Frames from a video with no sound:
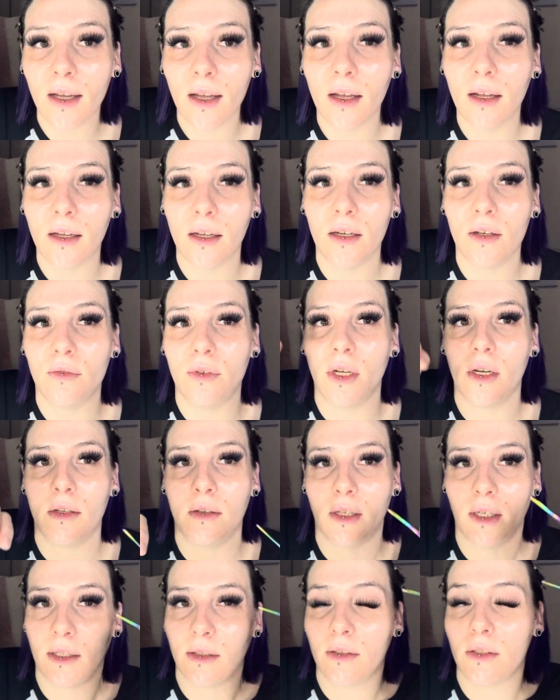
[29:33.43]
I have done
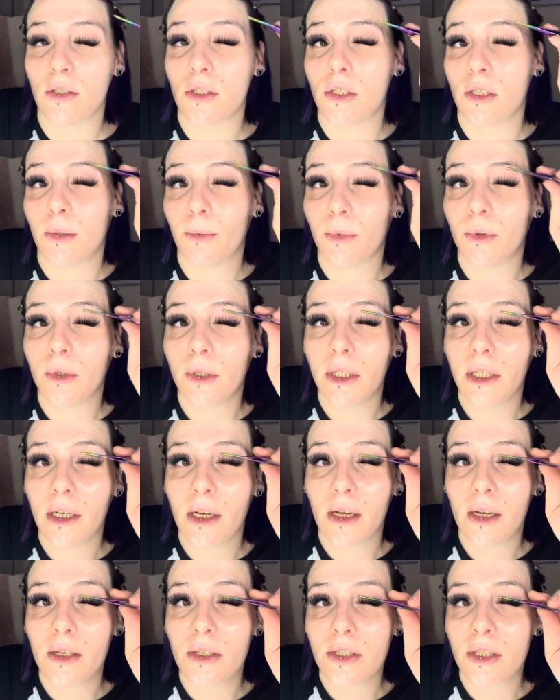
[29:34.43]
like the shimmery
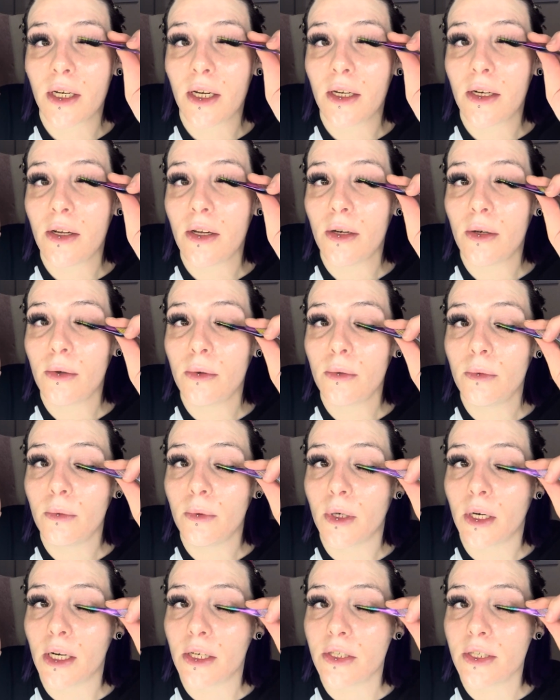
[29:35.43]
eyeshadow
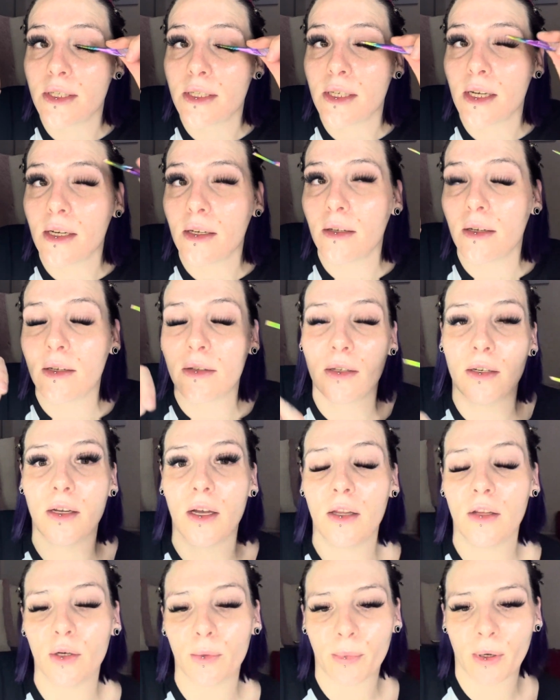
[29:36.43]
where I just take like the
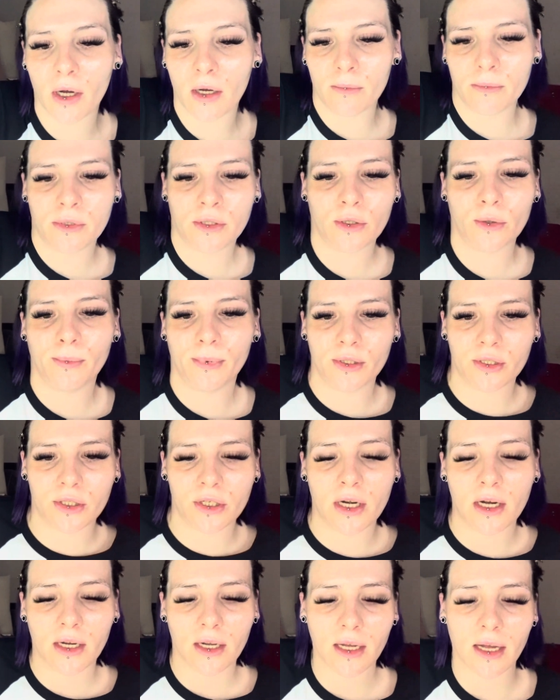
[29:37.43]
ColourPop Super
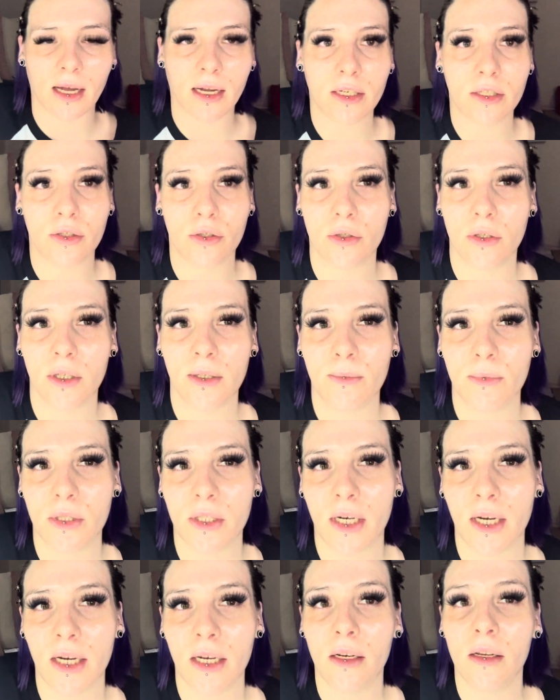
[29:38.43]
Shock Ice Dream
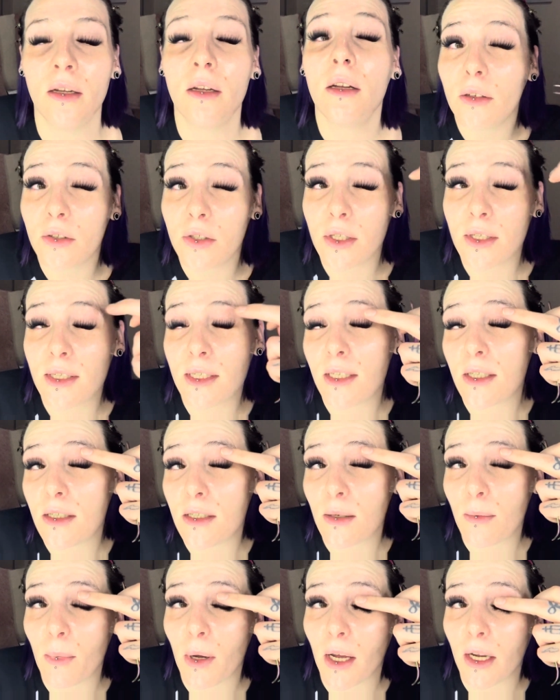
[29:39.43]
shade, just did
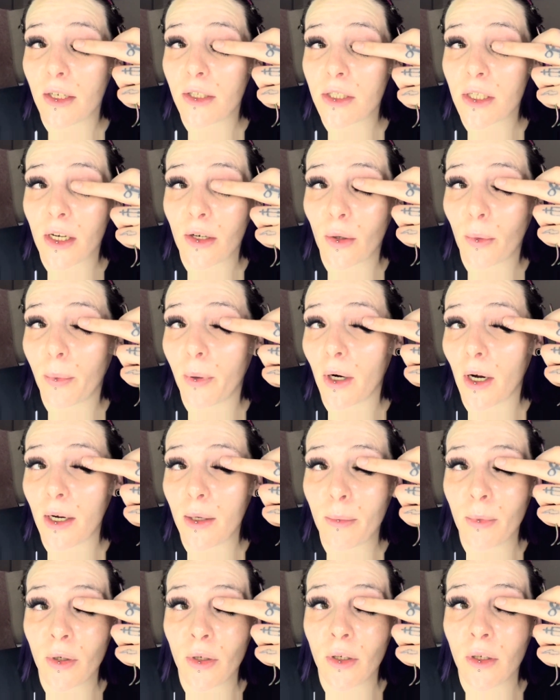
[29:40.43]
some eyeshadow
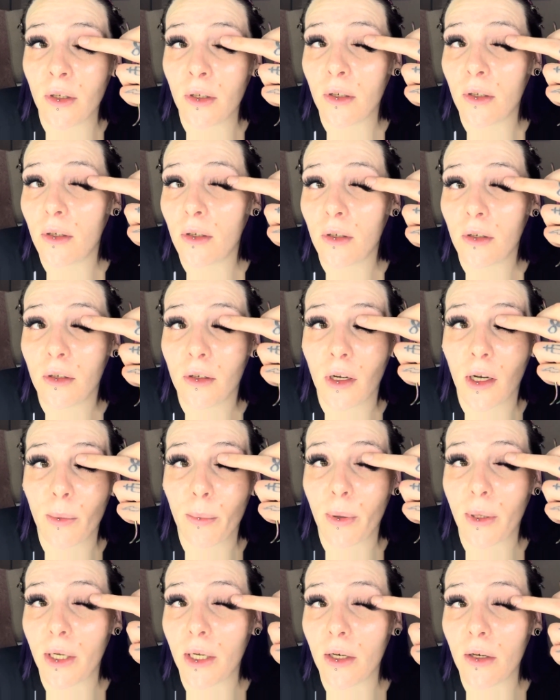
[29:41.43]
primer up
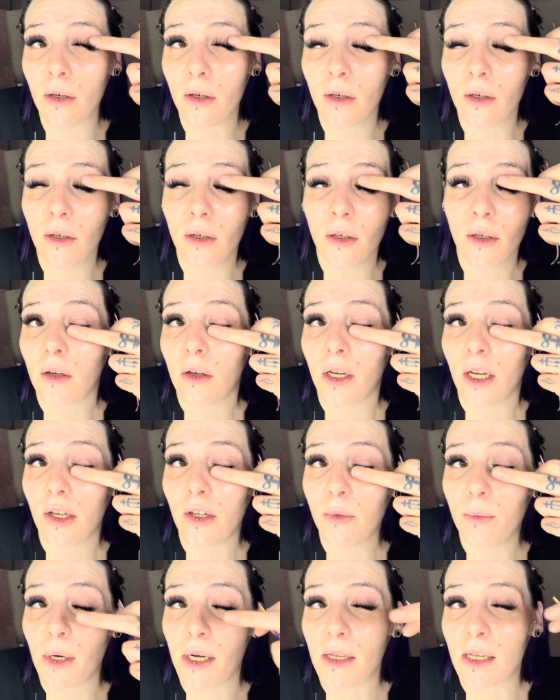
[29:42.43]
here,
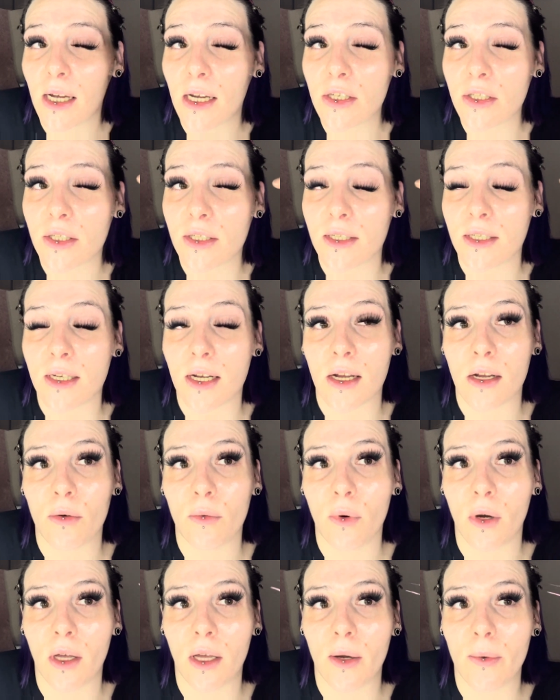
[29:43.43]
held my lashes down
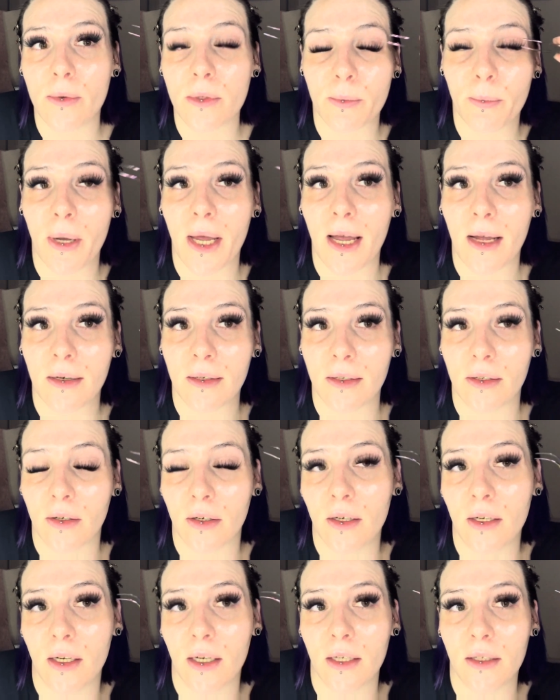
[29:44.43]
while I was patting it
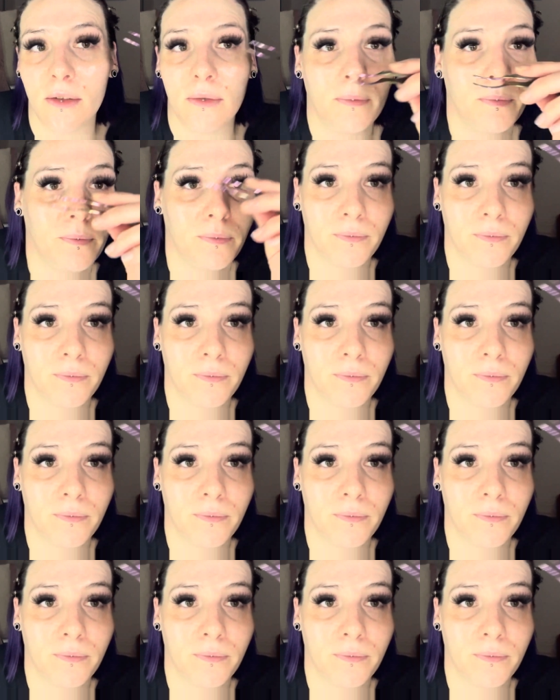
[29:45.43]
on,